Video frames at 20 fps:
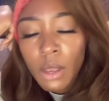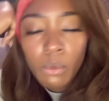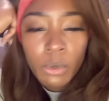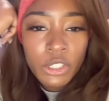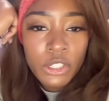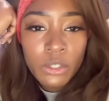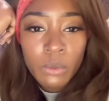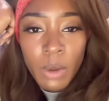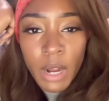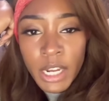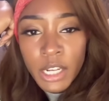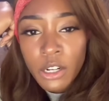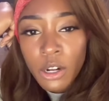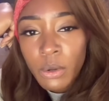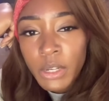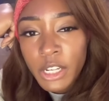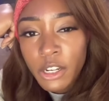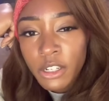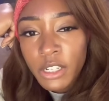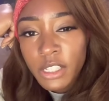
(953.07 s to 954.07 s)
which is why you
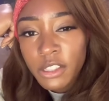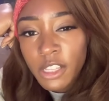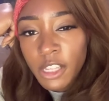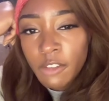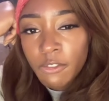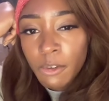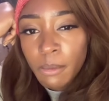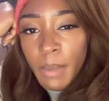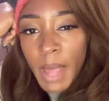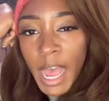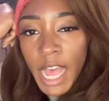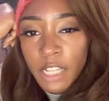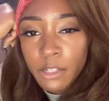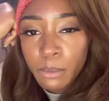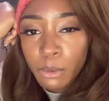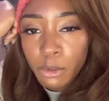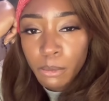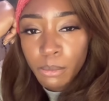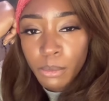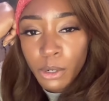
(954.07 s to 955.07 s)
don't hear anything from
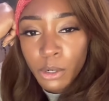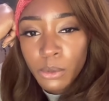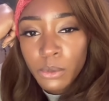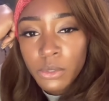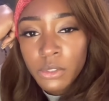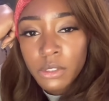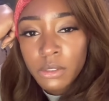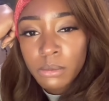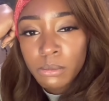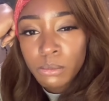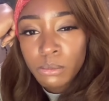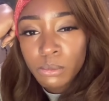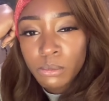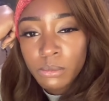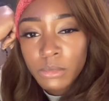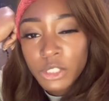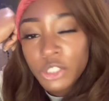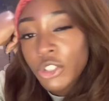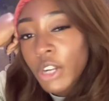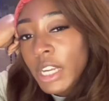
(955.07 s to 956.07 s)
passport bros.
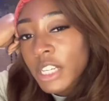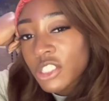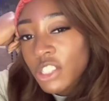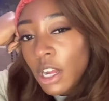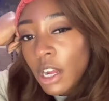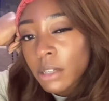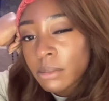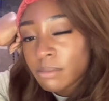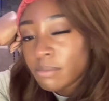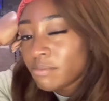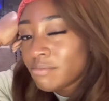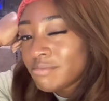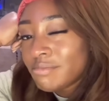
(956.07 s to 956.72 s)
Strange, huh?